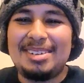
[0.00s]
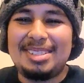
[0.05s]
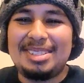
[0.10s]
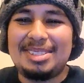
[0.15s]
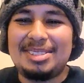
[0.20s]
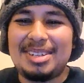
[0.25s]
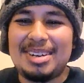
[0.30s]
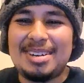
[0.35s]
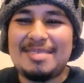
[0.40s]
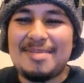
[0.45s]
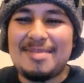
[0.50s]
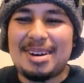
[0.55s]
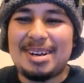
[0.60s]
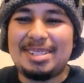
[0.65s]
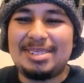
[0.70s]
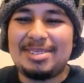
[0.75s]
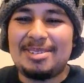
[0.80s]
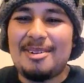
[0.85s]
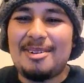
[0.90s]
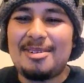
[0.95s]
training your body
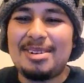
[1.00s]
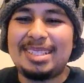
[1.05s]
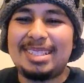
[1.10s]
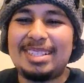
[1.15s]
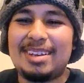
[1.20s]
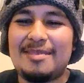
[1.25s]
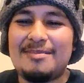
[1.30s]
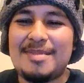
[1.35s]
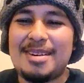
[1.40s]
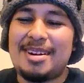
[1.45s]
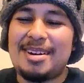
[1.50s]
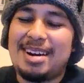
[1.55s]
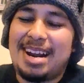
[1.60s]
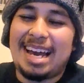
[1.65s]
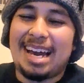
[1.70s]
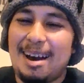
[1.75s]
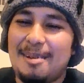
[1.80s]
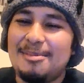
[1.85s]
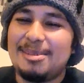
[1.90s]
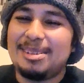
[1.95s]
to hone itself better.
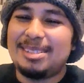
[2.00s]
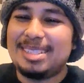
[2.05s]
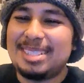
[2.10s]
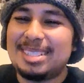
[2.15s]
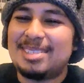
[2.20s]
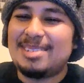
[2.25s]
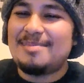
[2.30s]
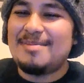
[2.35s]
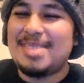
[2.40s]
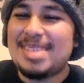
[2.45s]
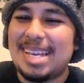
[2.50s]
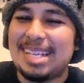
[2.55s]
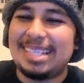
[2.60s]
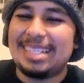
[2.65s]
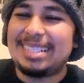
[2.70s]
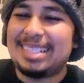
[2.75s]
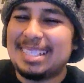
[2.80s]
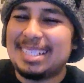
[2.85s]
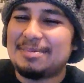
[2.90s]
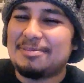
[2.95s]
Like, I'm just assuming that
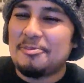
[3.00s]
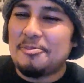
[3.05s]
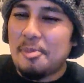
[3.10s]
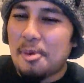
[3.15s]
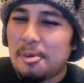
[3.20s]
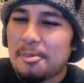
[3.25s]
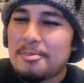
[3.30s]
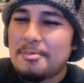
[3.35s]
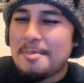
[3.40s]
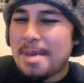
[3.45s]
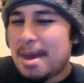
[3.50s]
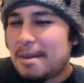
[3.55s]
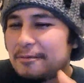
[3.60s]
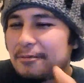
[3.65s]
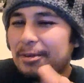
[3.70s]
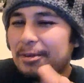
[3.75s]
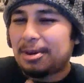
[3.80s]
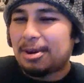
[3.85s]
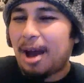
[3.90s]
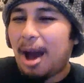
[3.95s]
this is
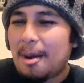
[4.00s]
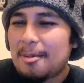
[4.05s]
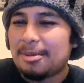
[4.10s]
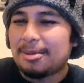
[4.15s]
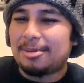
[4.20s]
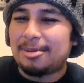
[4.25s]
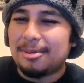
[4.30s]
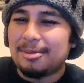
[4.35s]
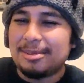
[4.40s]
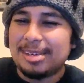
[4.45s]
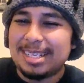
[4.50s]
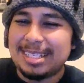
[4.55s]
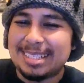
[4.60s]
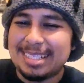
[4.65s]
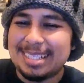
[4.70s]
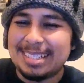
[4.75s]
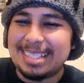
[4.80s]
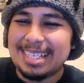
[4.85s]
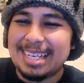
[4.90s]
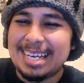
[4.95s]
meant for comical
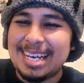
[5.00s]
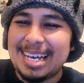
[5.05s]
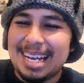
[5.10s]
reasons.